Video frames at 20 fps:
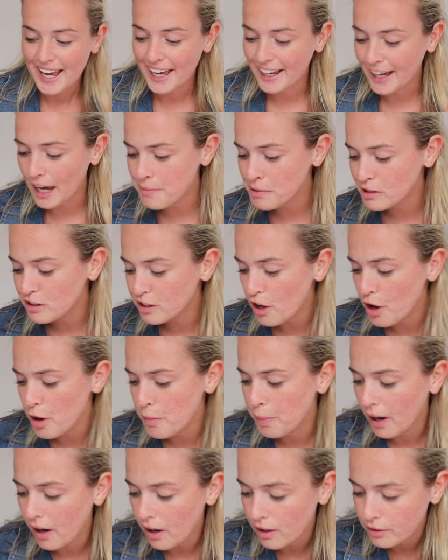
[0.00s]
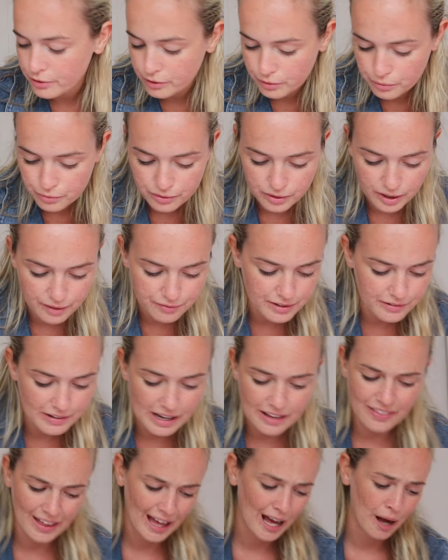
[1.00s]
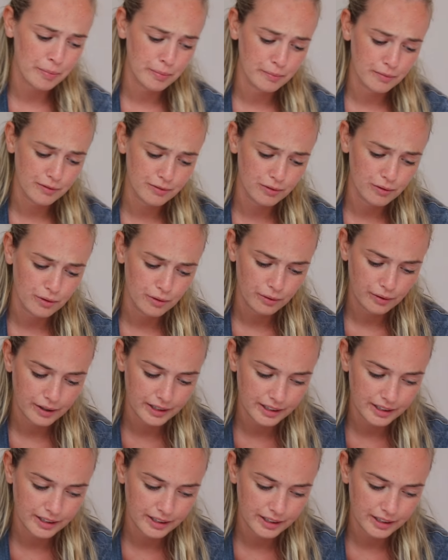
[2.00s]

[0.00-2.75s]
It came in two parcels and I've never had that happen before,